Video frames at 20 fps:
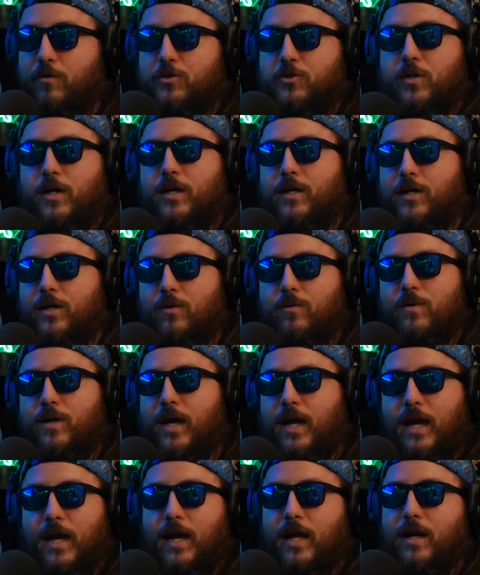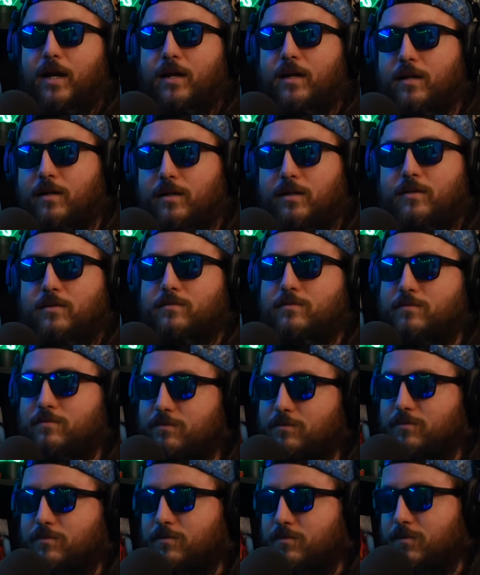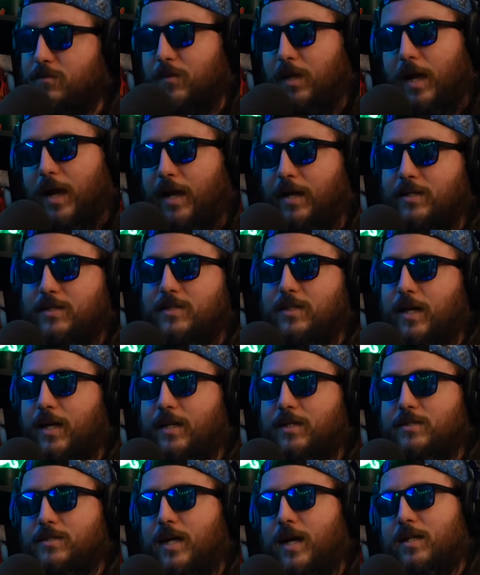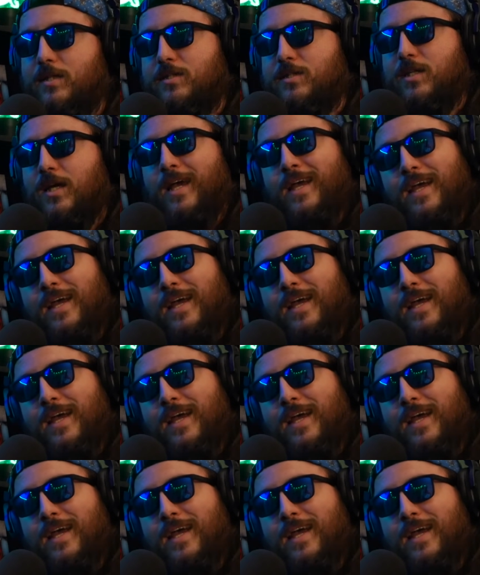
So, like, you can, in, in a sense,